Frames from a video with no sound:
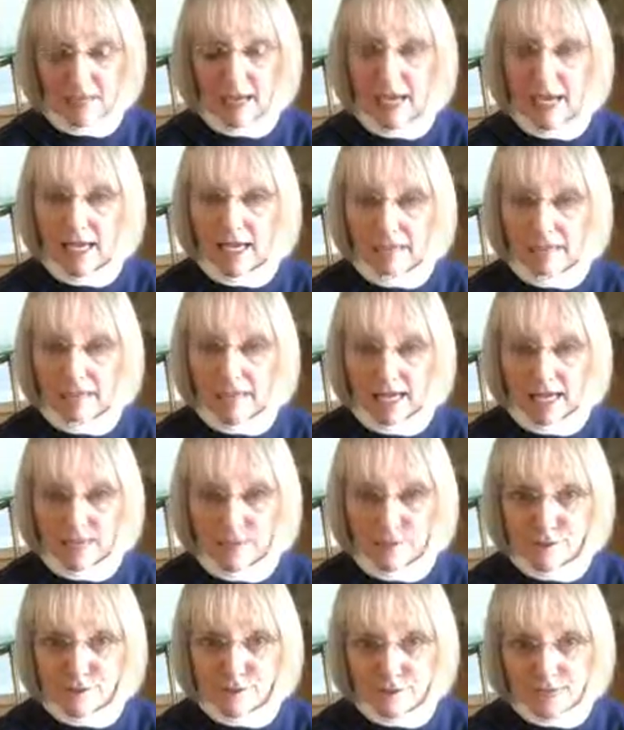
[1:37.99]
and
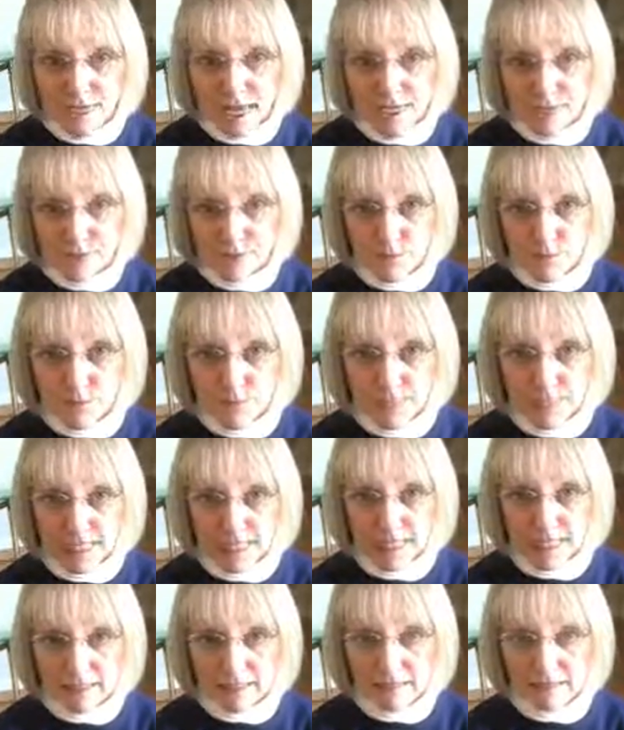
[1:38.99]
exercise
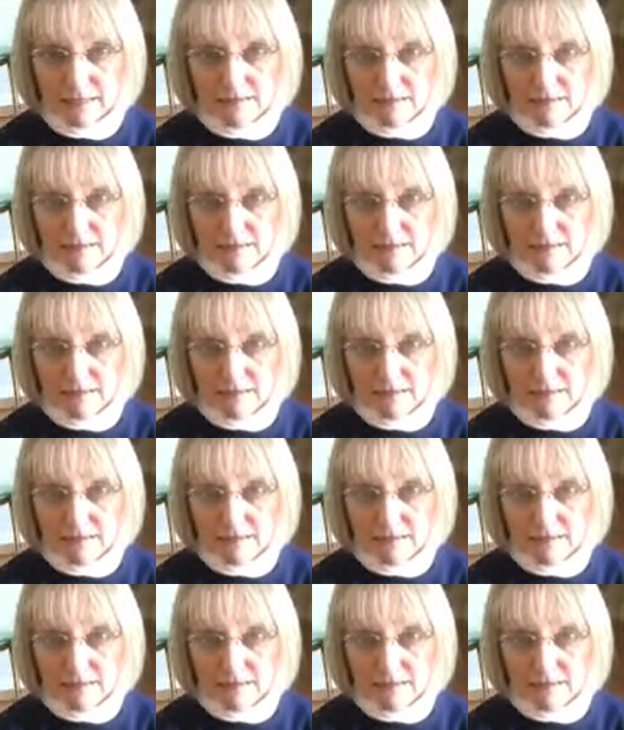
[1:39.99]
routine.